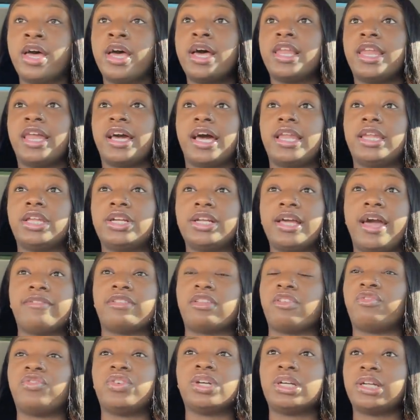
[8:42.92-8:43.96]
Like, I literally have
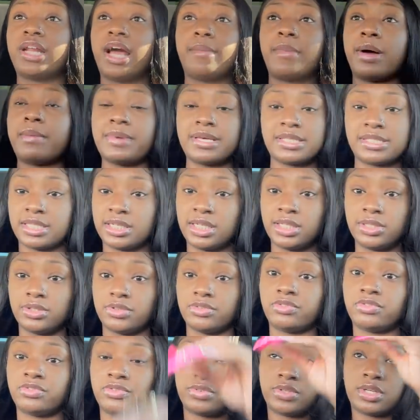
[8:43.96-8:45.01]
to figure it out by
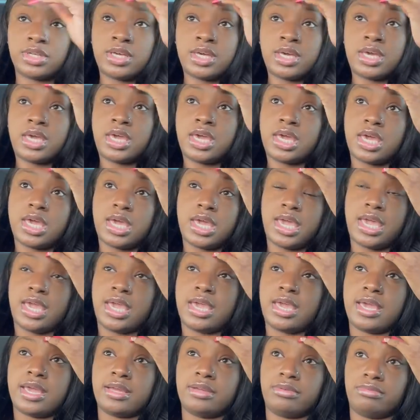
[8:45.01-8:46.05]
myself.
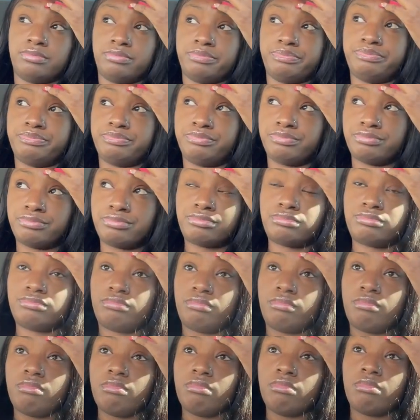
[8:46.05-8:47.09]
And
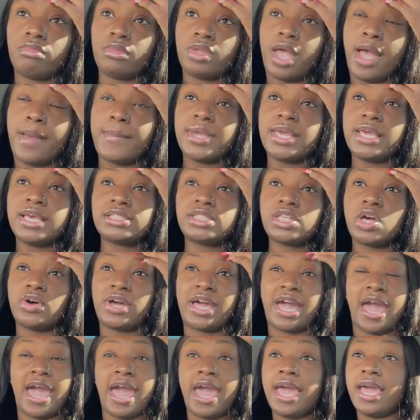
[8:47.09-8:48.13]
I mean, it's
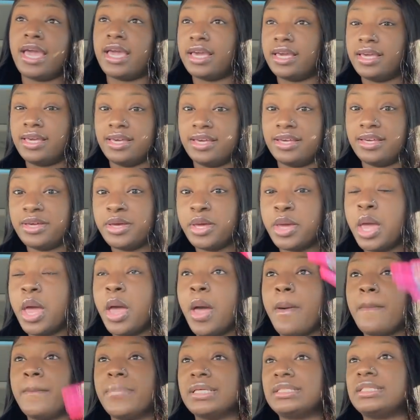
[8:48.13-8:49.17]
okay,
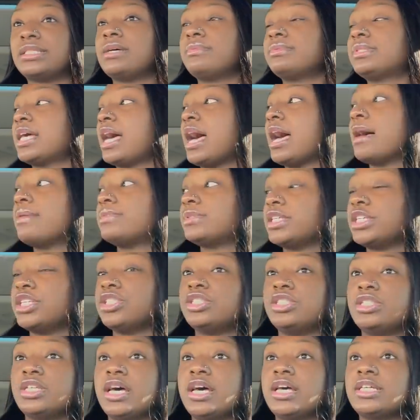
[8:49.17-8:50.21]
but sometimes
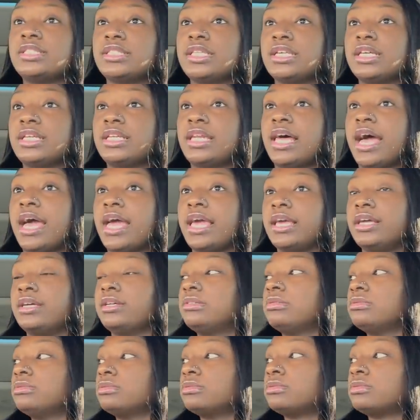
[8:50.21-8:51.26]
it does get, like,
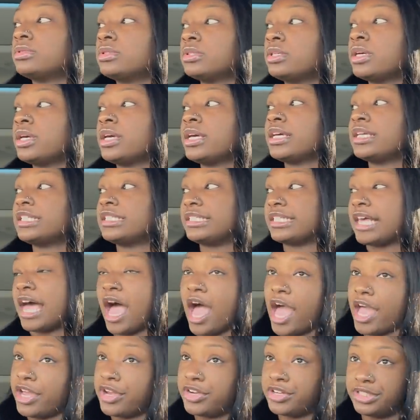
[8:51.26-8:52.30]

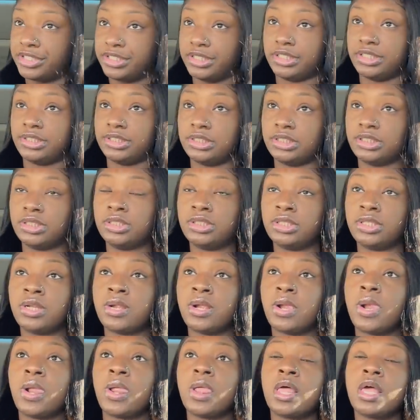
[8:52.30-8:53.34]
tiring.
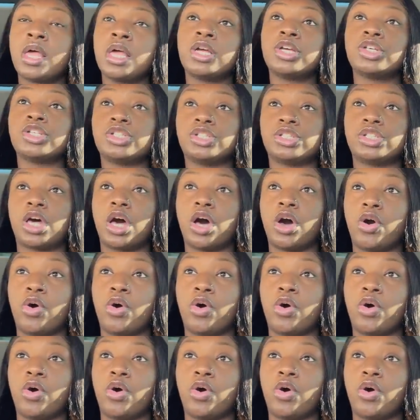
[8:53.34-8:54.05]
So